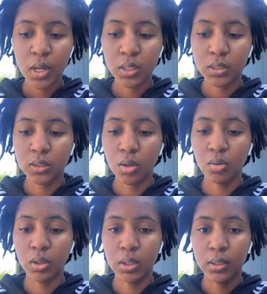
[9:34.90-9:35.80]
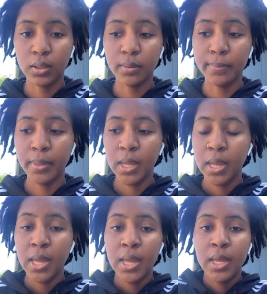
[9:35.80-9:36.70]
So
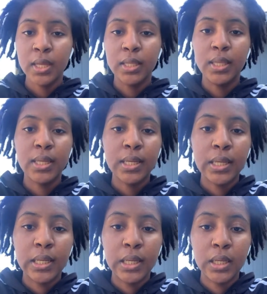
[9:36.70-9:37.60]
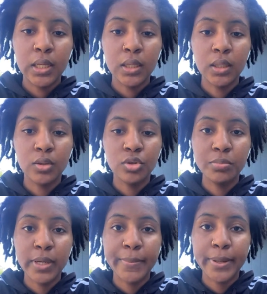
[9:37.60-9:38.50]
yeah, the
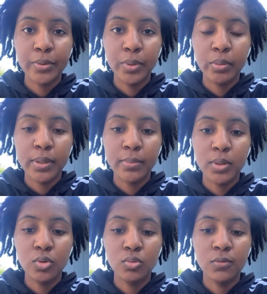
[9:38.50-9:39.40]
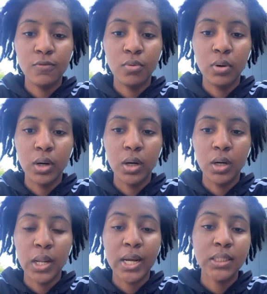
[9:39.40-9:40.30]
Triple A body oil can be used for,
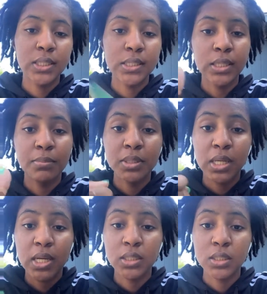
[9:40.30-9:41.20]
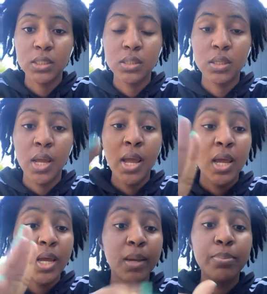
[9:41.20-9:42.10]
like I said, skin massages.
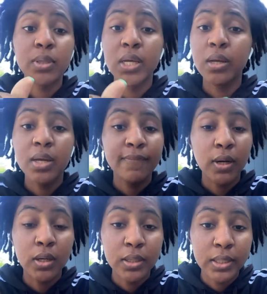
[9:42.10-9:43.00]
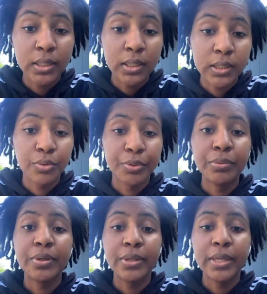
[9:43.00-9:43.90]
It give a good, real
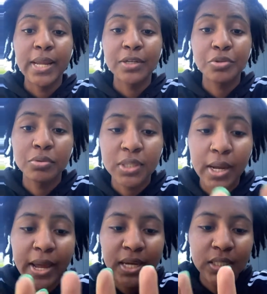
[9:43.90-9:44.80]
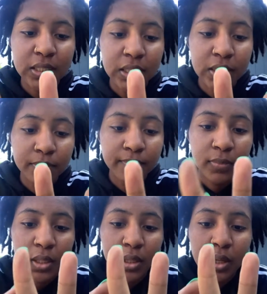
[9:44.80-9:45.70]
good natural shine. Actually,
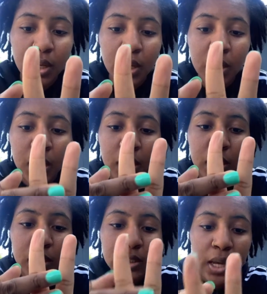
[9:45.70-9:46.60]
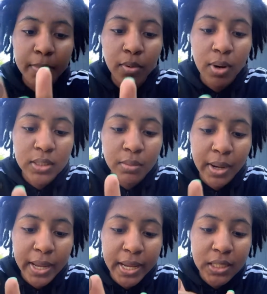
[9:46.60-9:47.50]
because I've been washing my
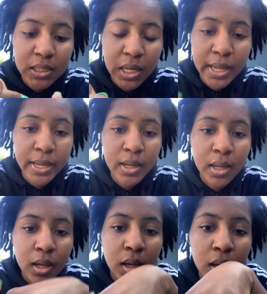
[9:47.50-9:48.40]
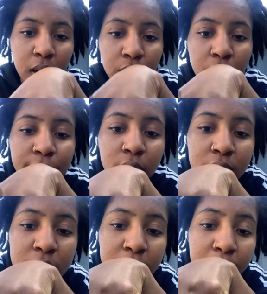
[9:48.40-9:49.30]
hands a lot, I don't know if you can
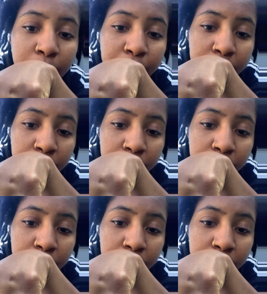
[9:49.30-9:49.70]
see that, but